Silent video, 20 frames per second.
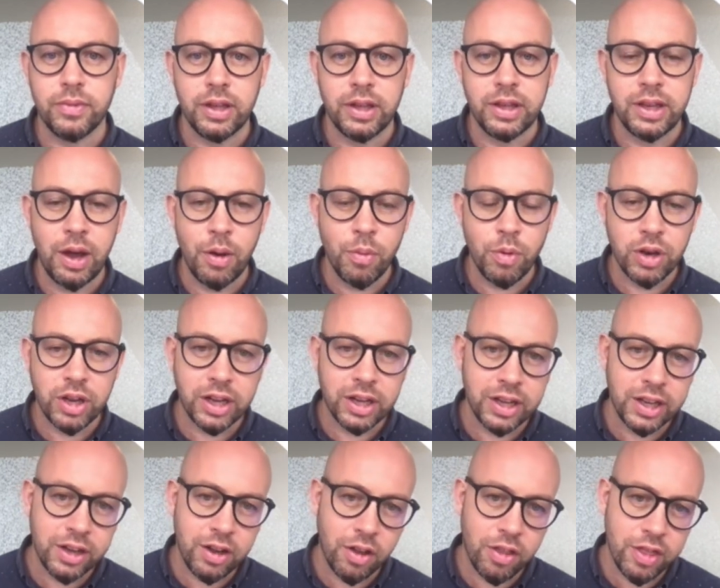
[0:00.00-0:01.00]
Now I'm going to
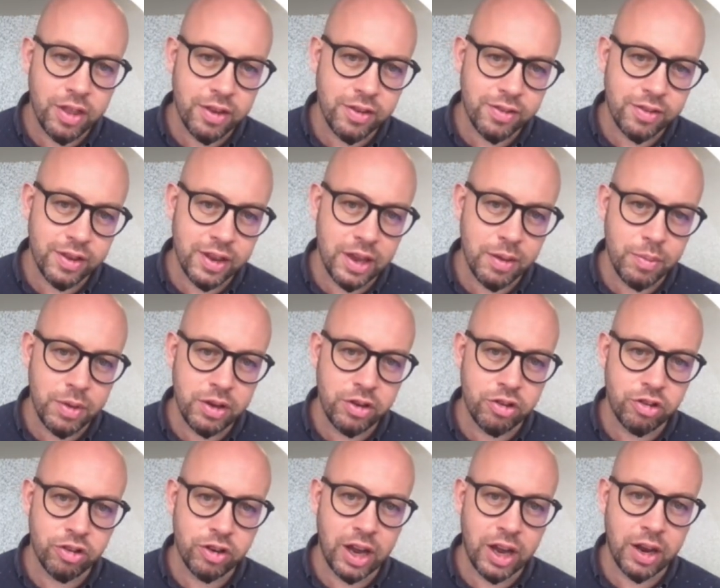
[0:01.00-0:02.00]
click on this
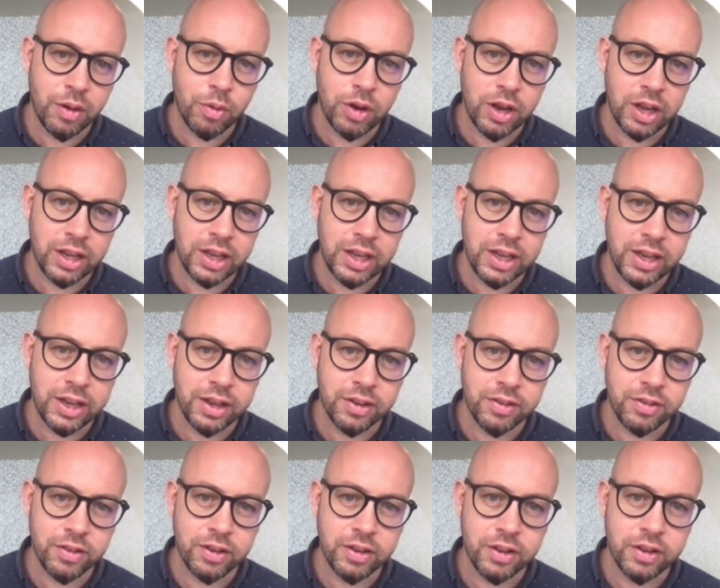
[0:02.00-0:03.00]
image and I'm going to link it.